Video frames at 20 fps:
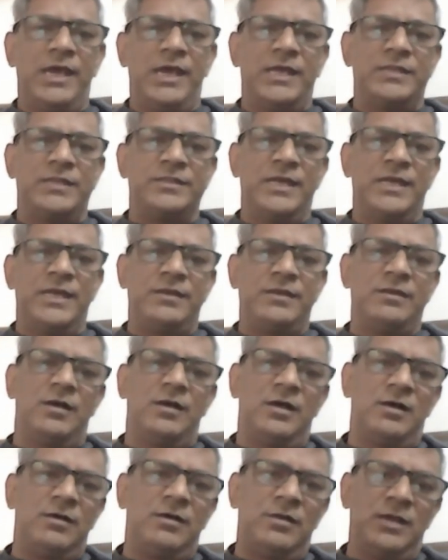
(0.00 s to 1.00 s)
and
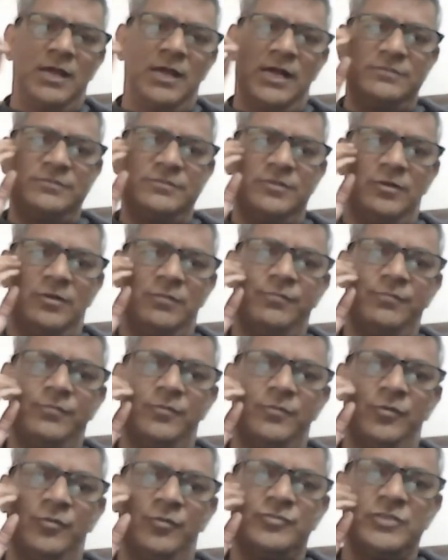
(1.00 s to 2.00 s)
then last of
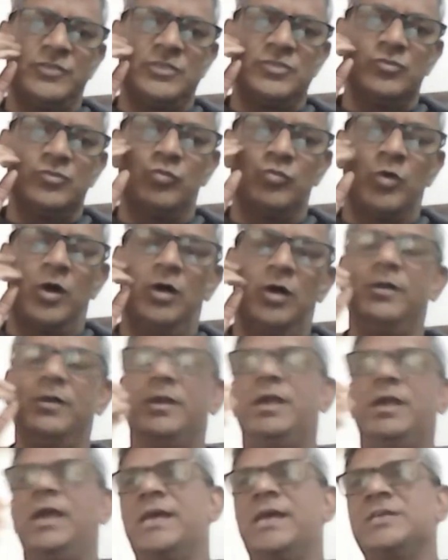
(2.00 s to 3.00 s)
course is ua
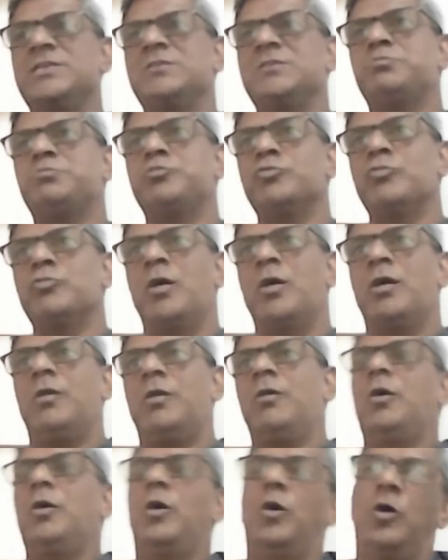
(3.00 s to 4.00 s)
as in
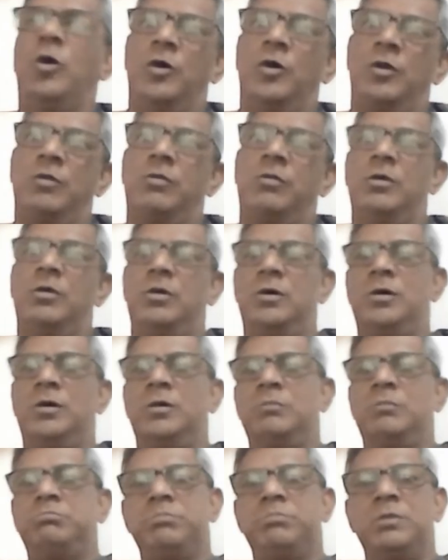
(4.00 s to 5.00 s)
poor or
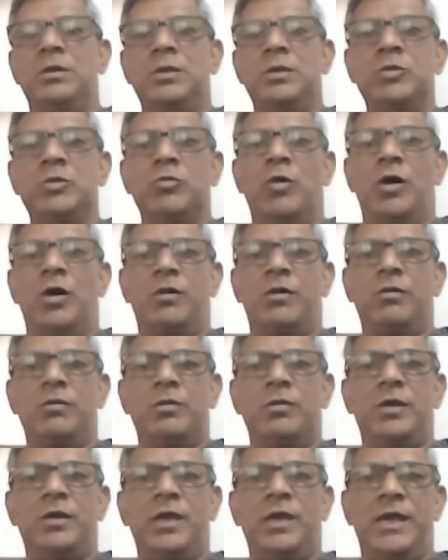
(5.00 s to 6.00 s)

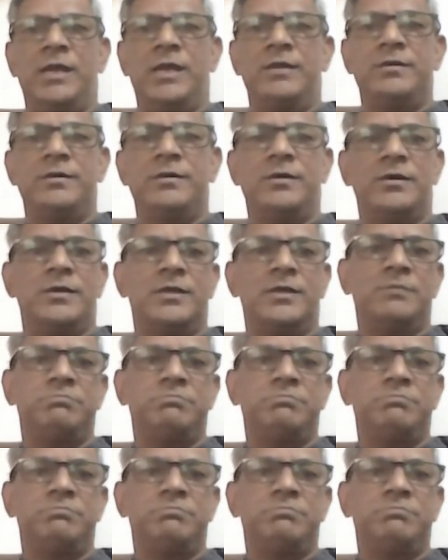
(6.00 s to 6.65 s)
lure, and